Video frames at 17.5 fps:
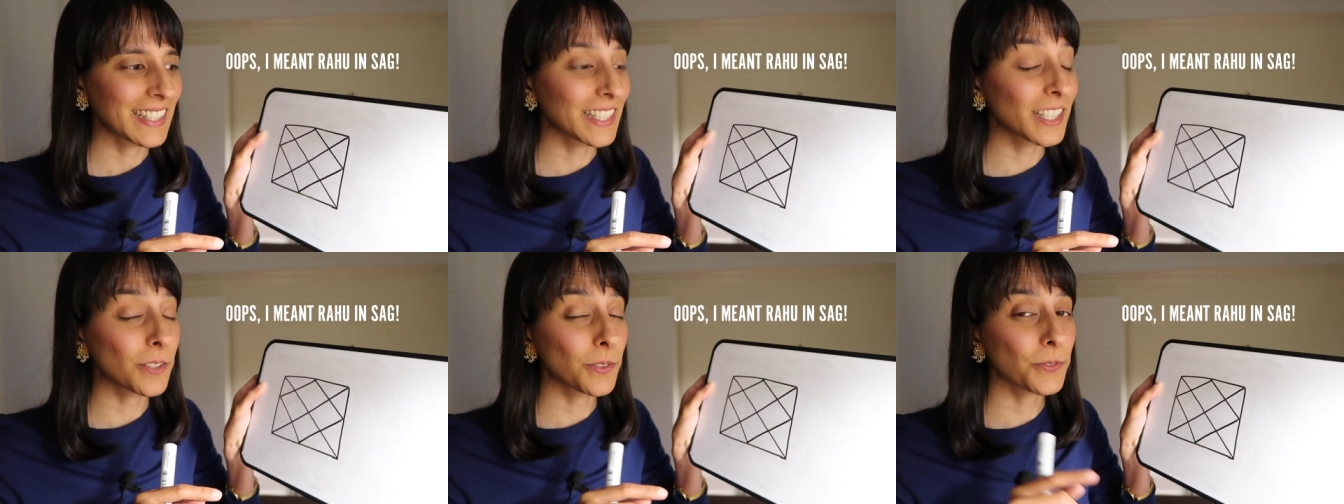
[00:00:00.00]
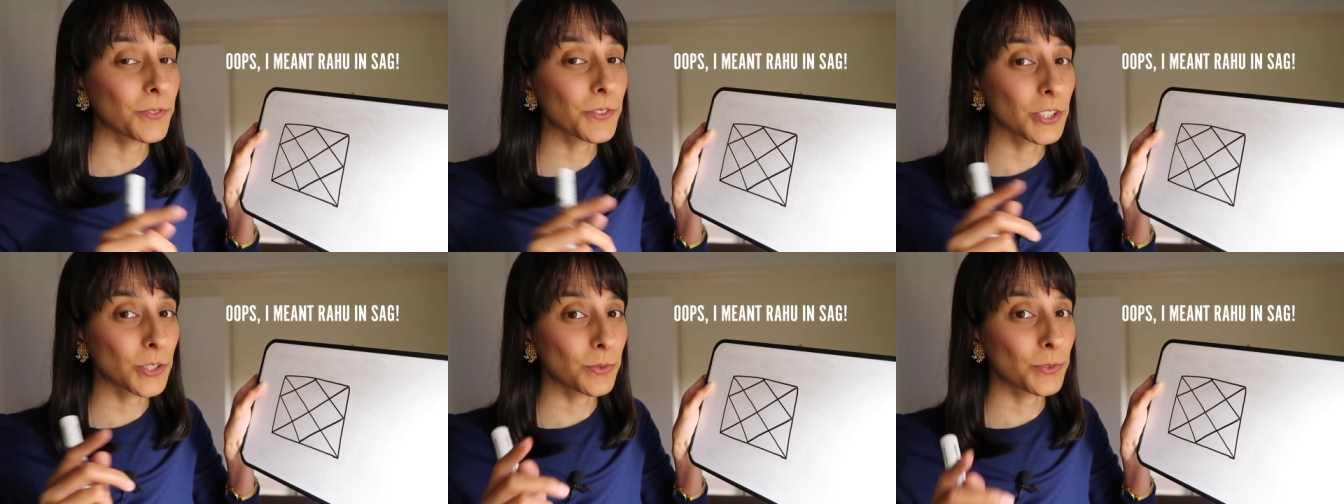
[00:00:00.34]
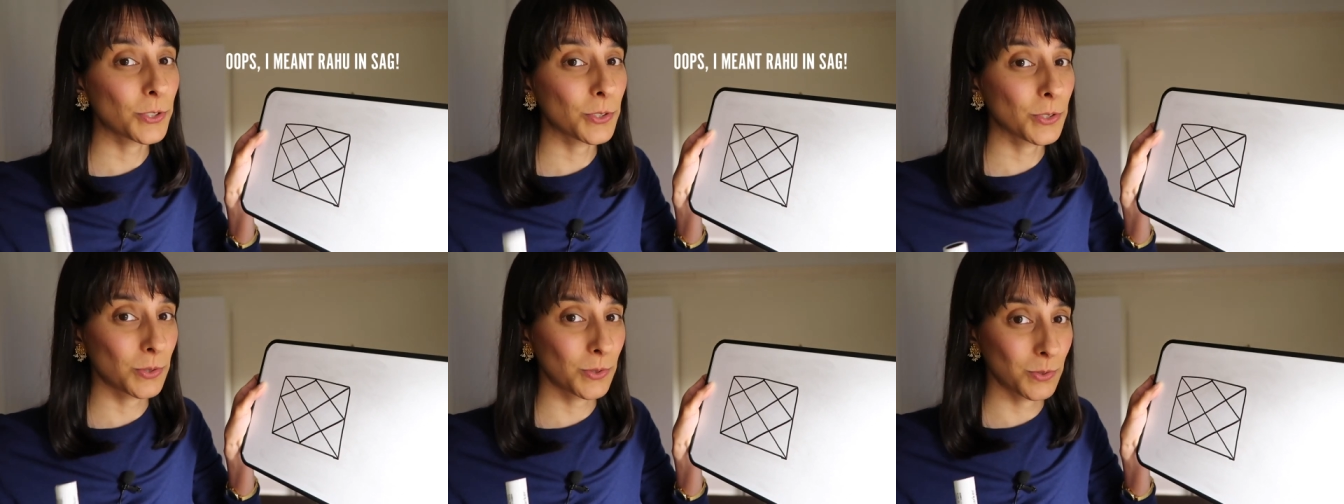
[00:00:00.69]
if you
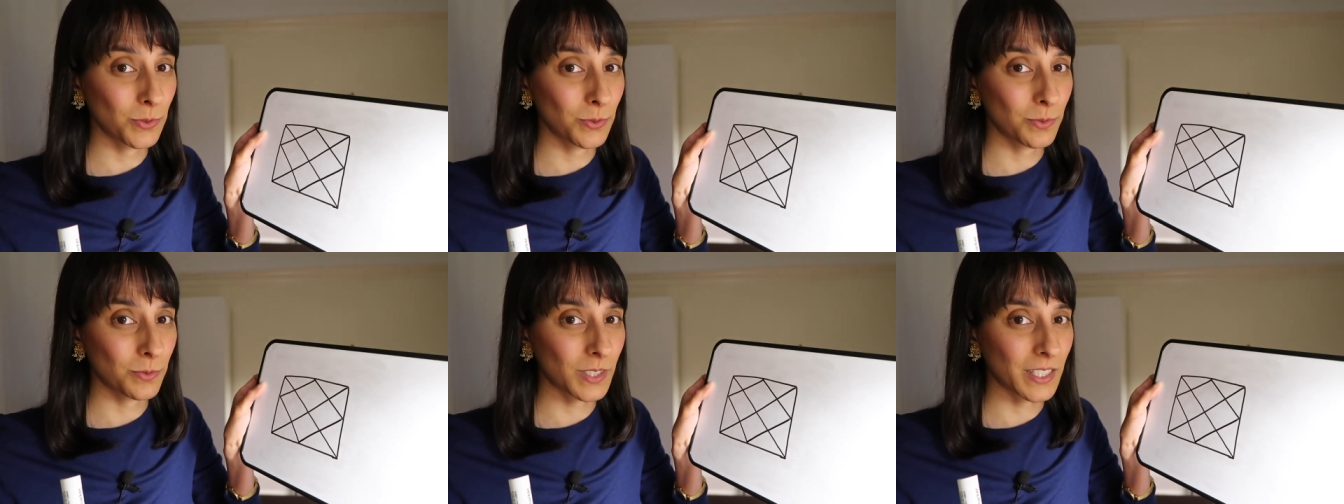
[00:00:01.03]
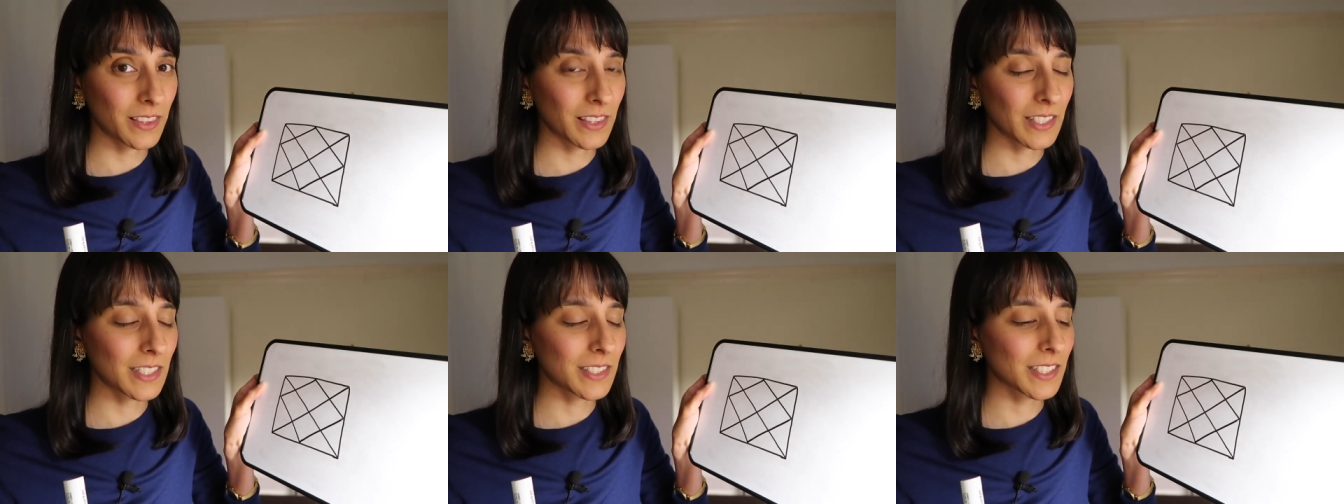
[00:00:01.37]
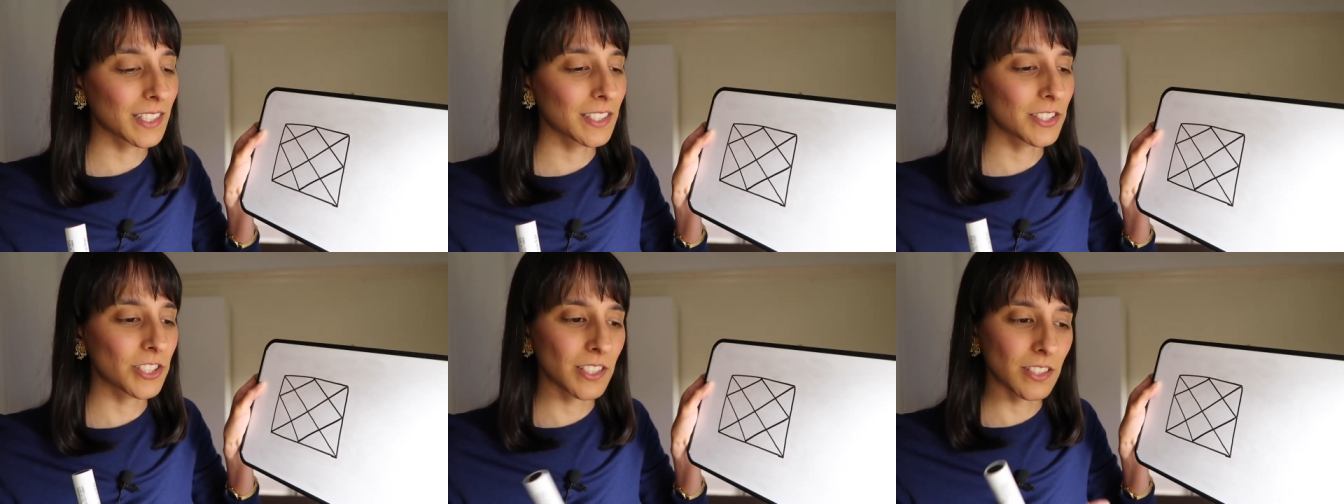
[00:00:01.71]
do run these
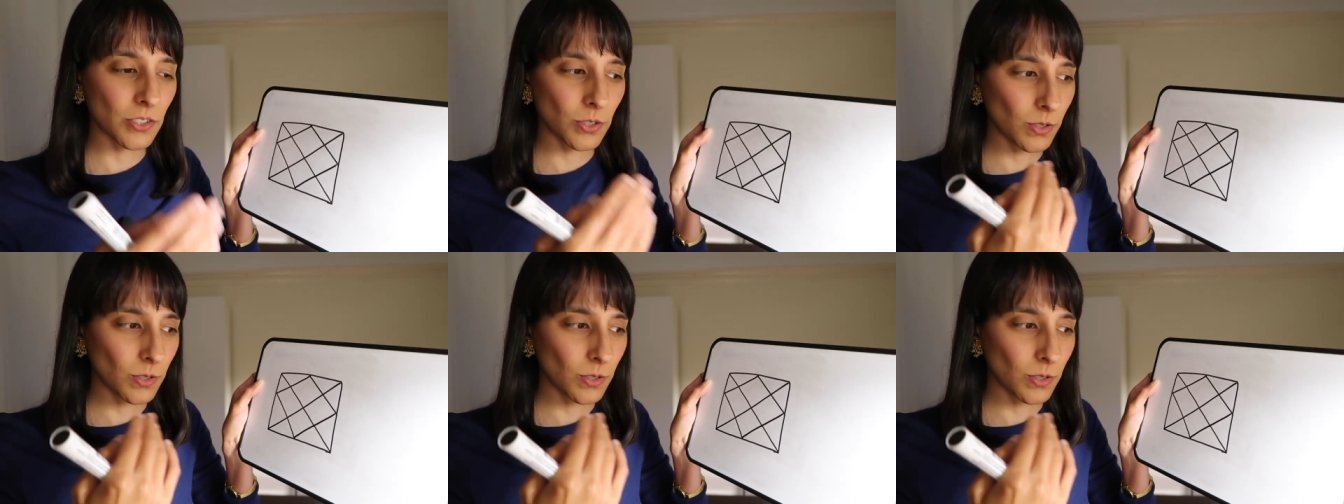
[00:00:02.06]
energies.